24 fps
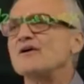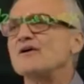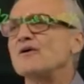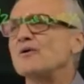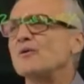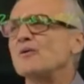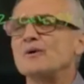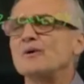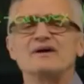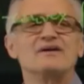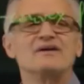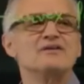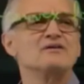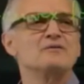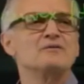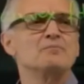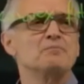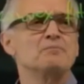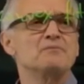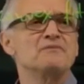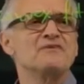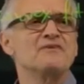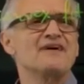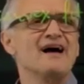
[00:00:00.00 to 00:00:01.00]
with
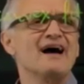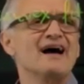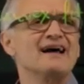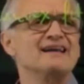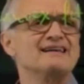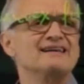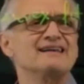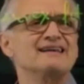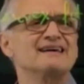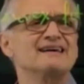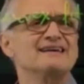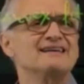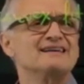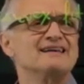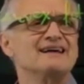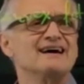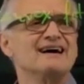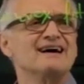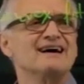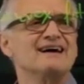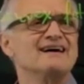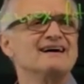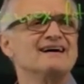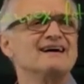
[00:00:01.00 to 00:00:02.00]
psi
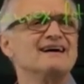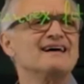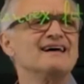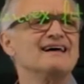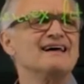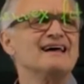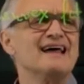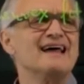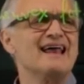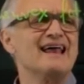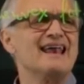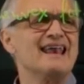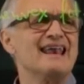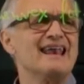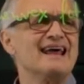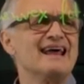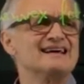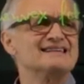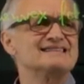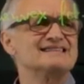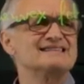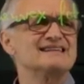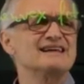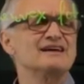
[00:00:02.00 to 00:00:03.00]
tilde
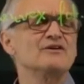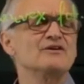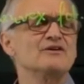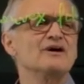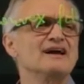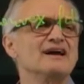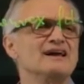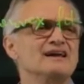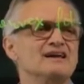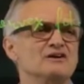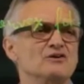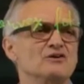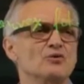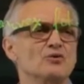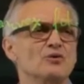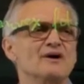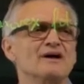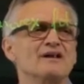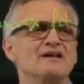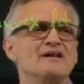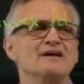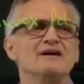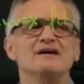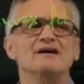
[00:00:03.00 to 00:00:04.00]
less than or
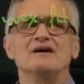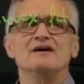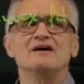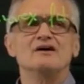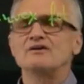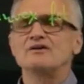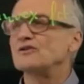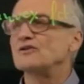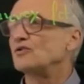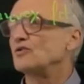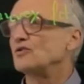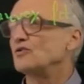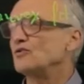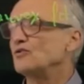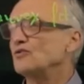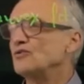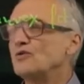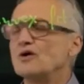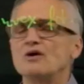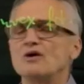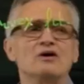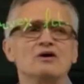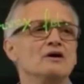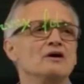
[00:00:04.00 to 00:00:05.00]
equal to
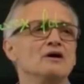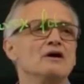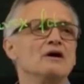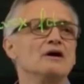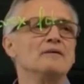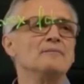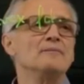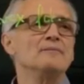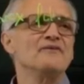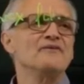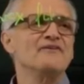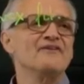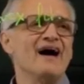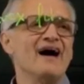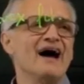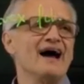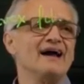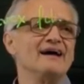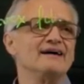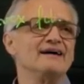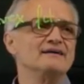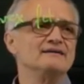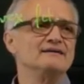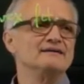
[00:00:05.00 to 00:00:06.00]

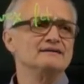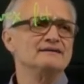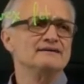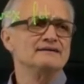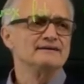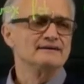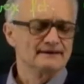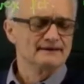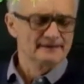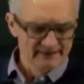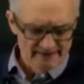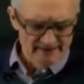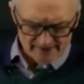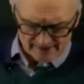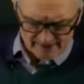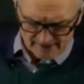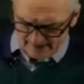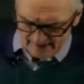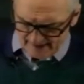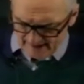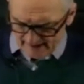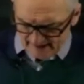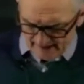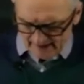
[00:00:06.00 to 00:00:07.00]
psi.
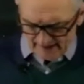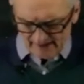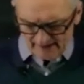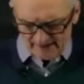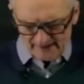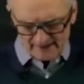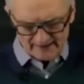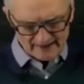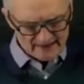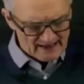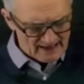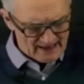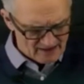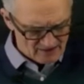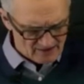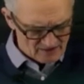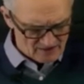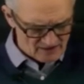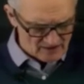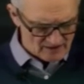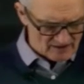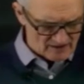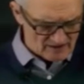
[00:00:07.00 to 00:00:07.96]
And now